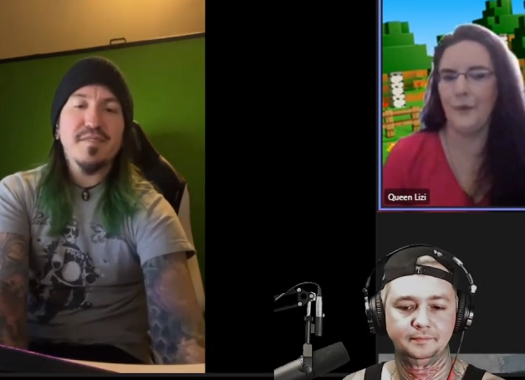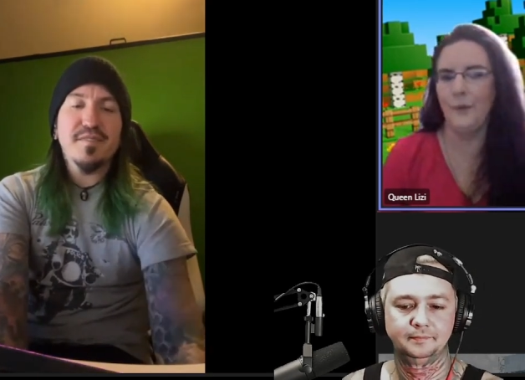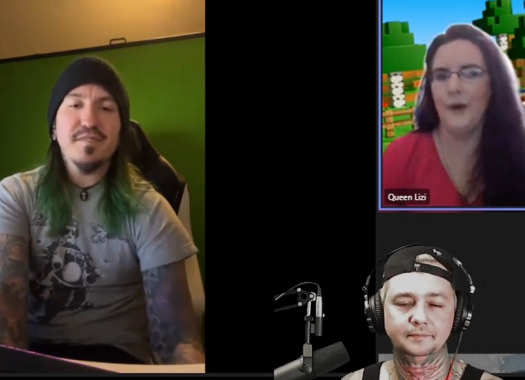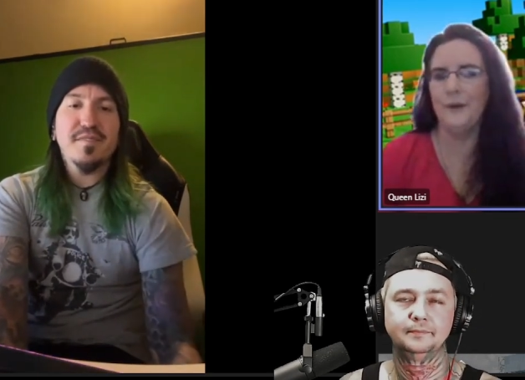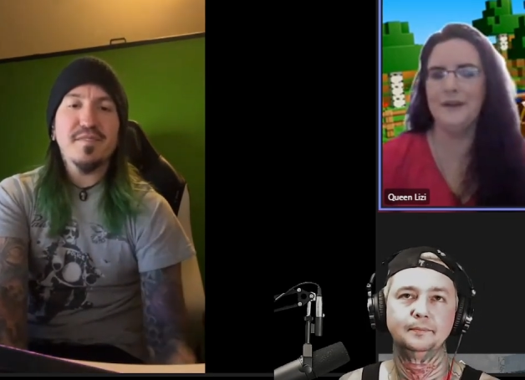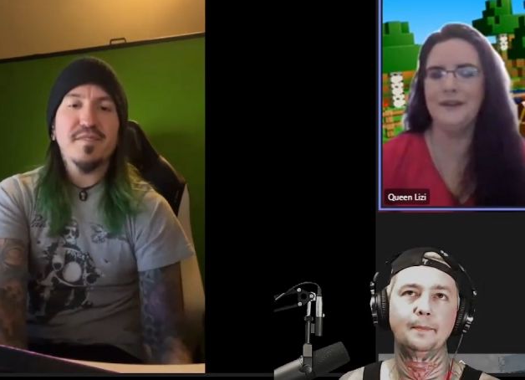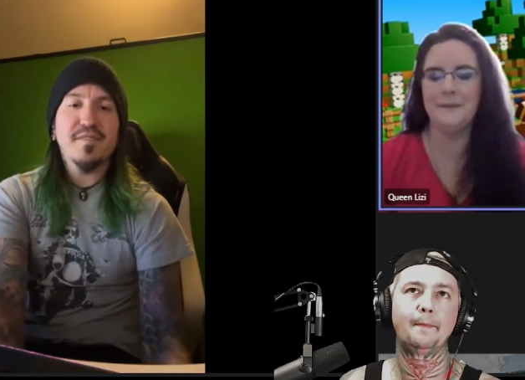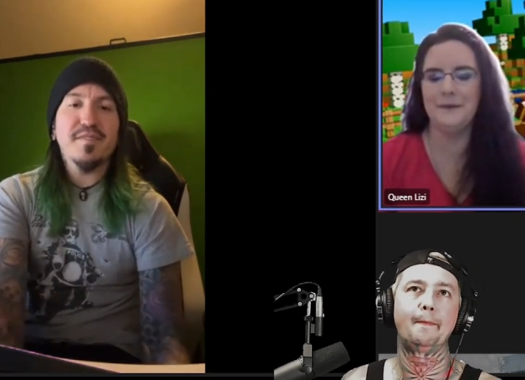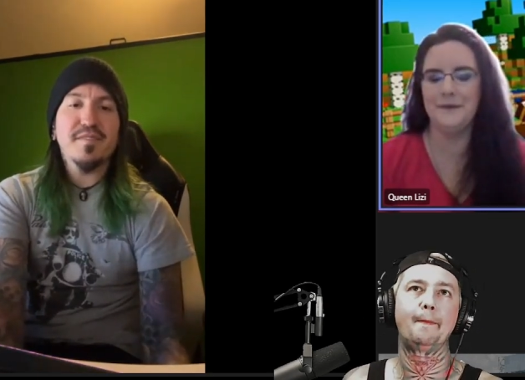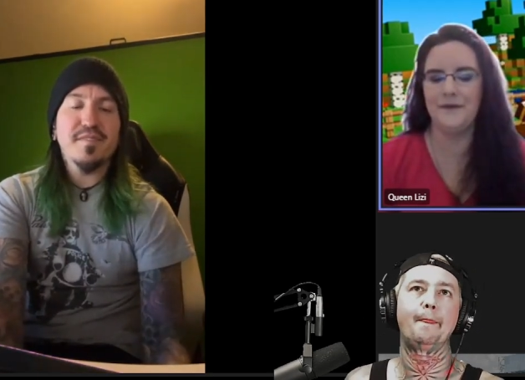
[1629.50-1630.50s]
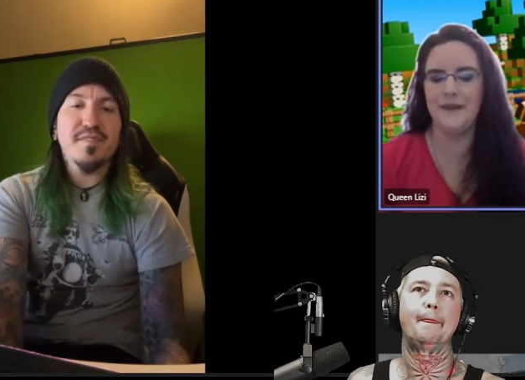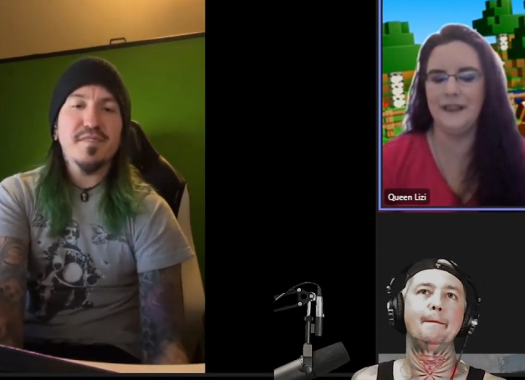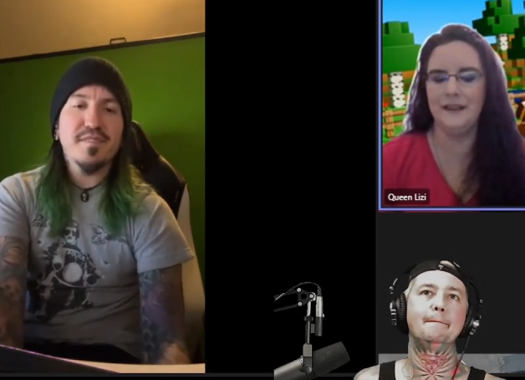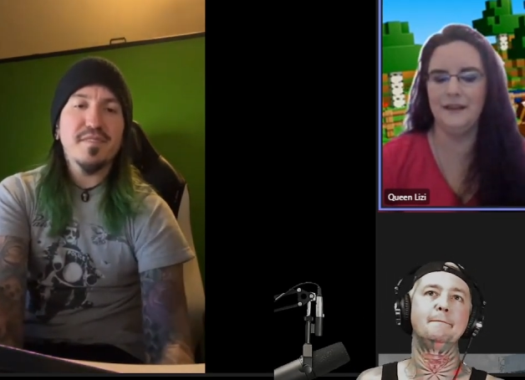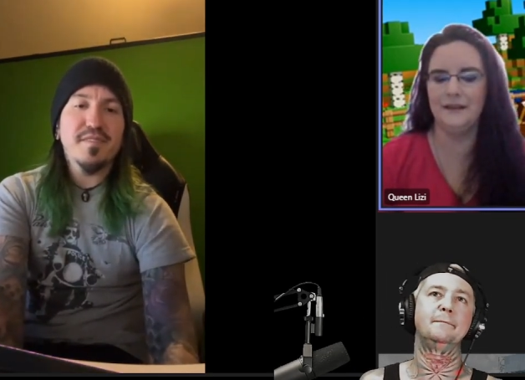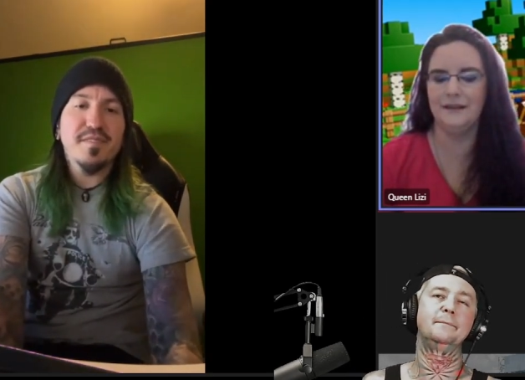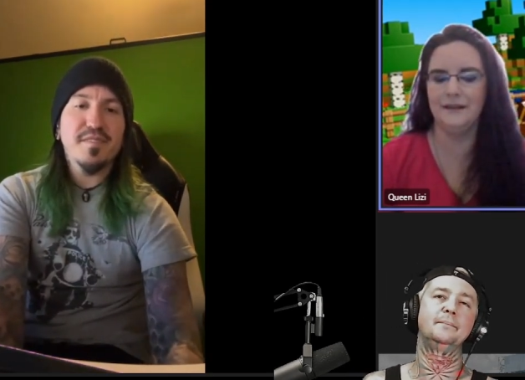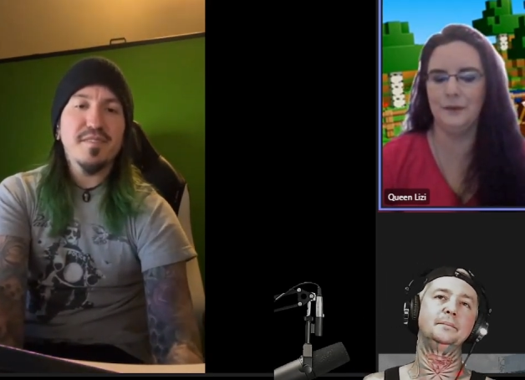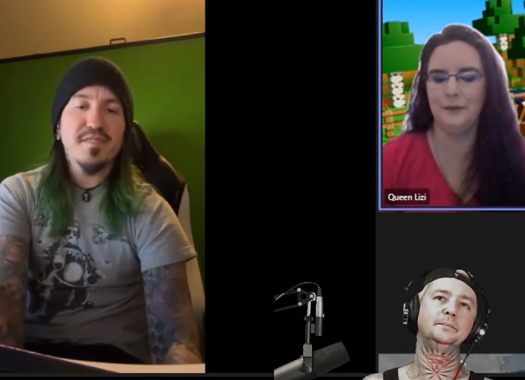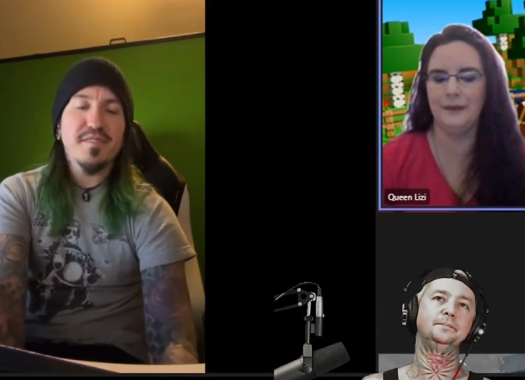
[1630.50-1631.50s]
Speaker 1: What were some of
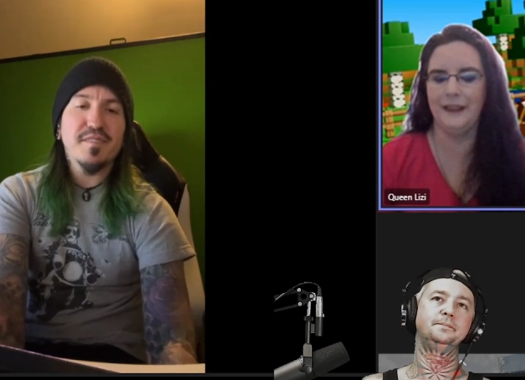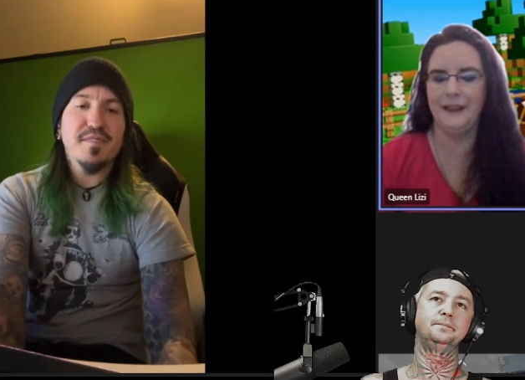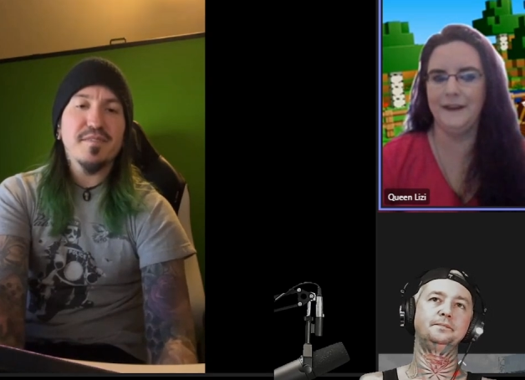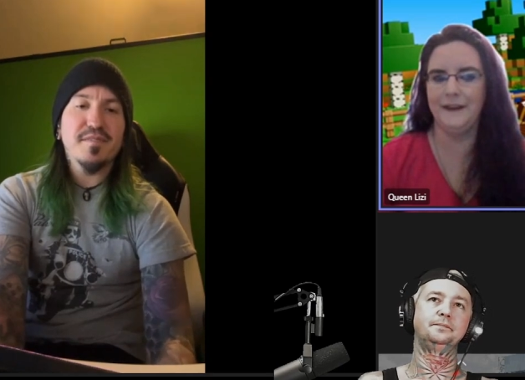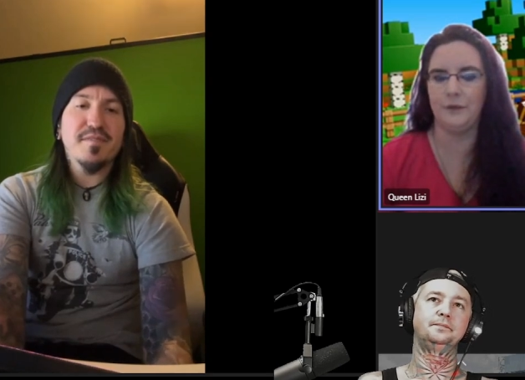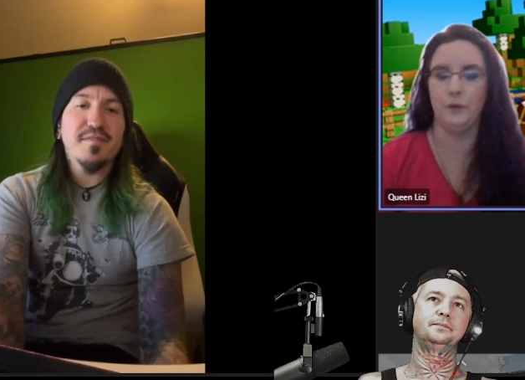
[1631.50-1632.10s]
the, I guess,